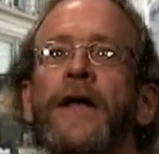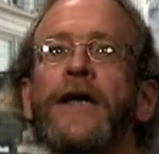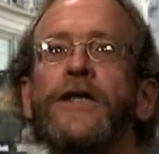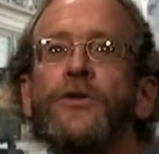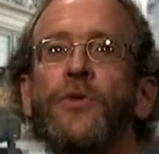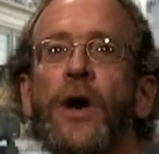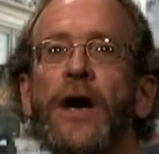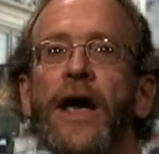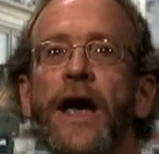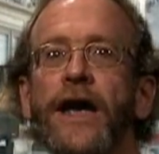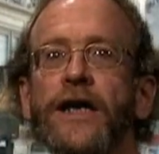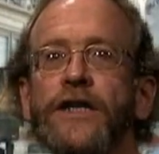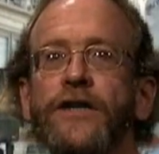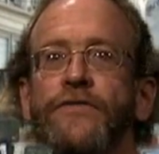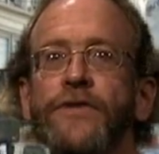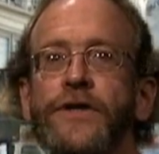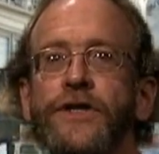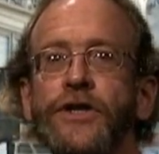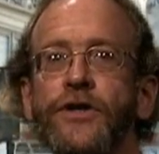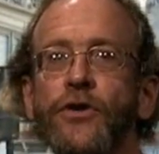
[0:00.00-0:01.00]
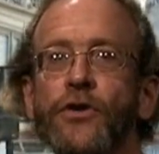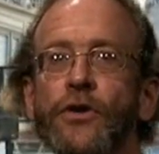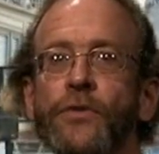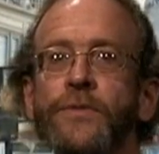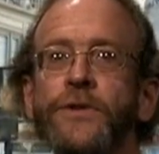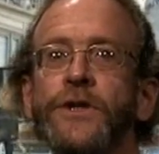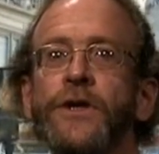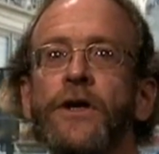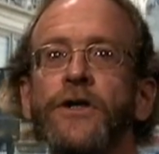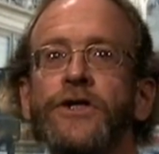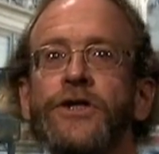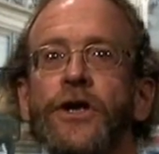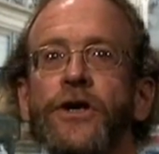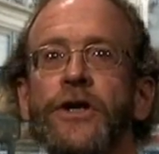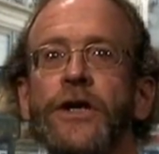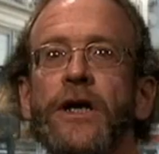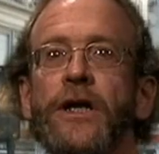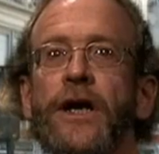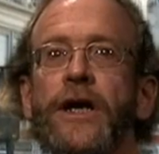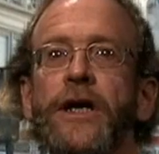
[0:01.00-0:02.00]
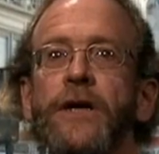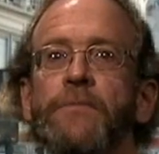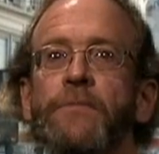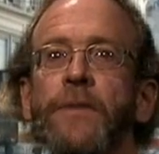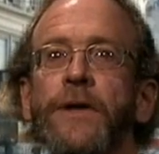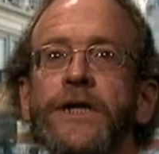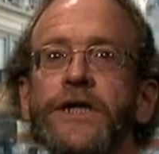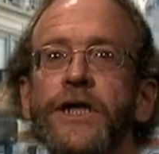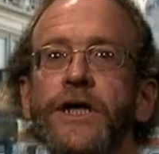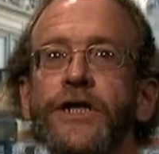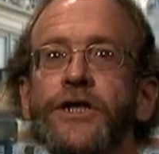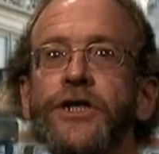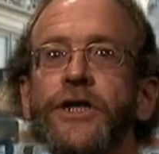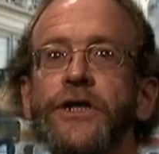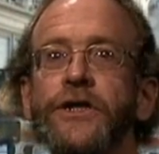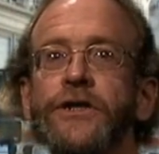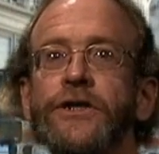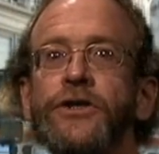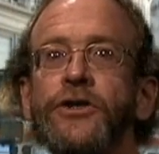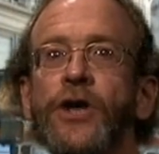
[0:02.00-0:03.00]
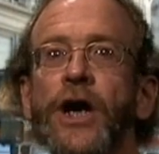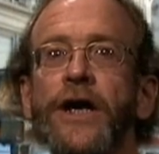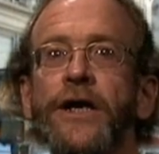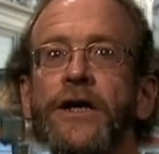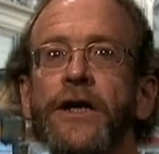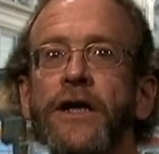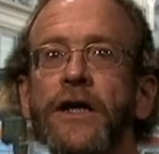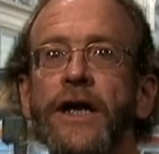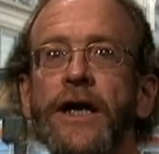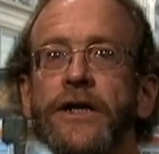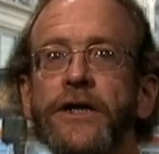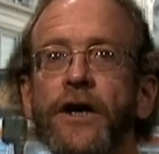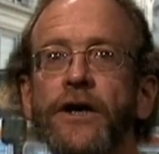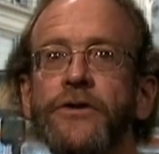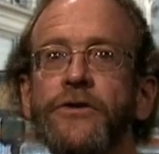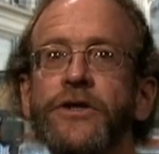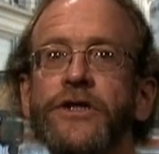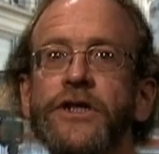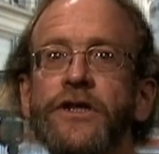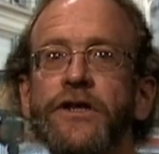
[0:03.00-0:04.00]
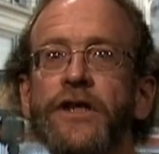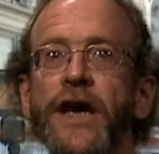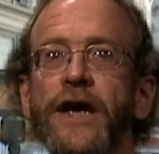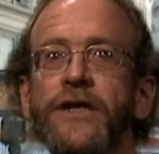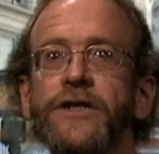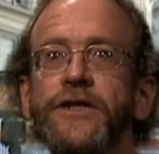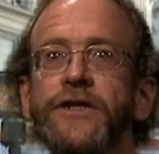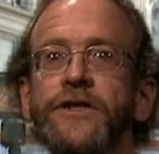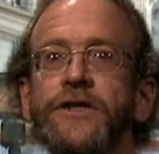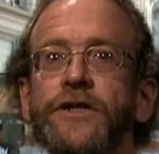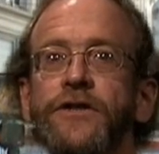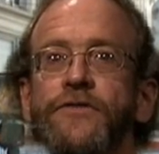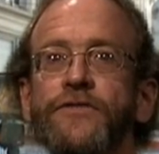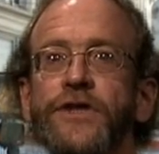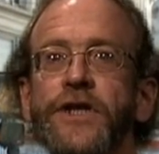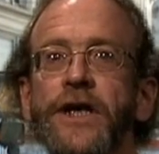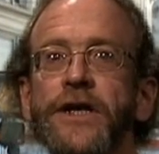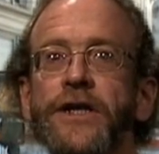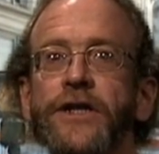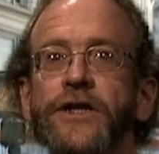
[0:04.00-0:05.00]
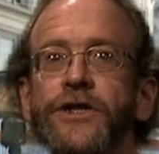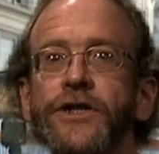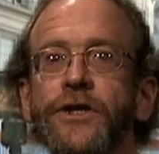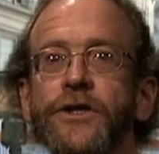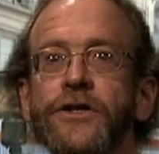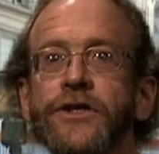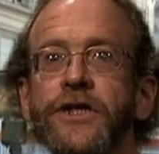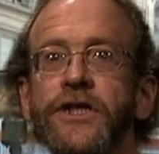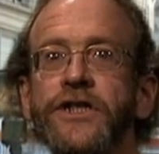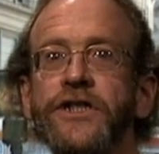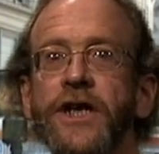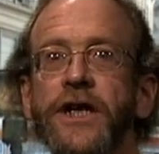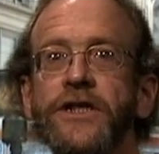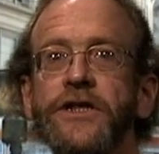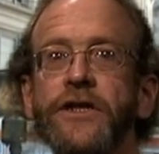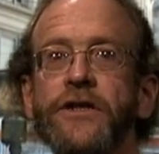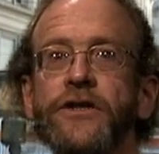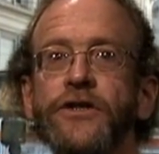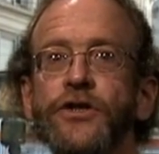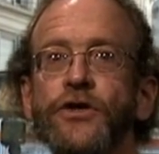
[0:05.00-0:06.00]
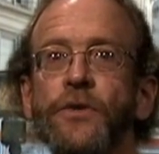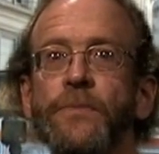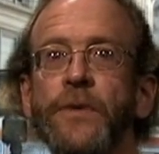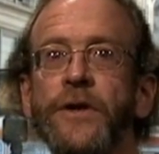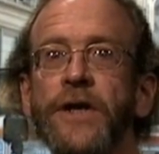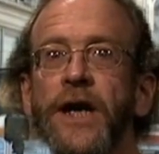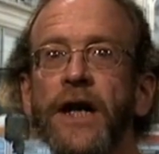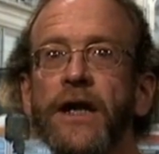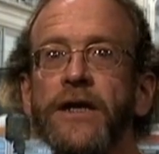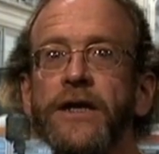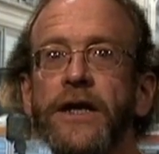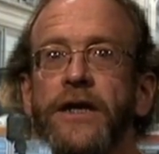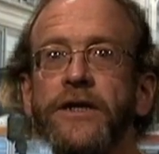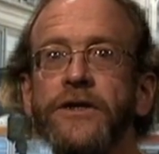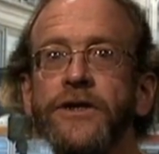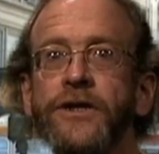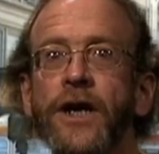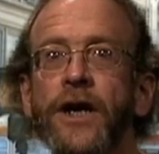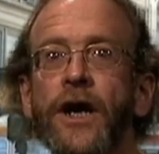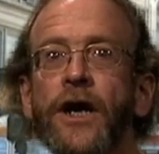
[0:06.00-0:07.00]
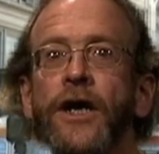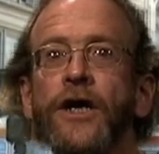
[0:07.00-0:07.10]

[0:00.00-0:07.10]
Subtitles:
That's why activist groups are circulating petitions, trying to collect hundreds of thousands of signatures to send to the superdelegates,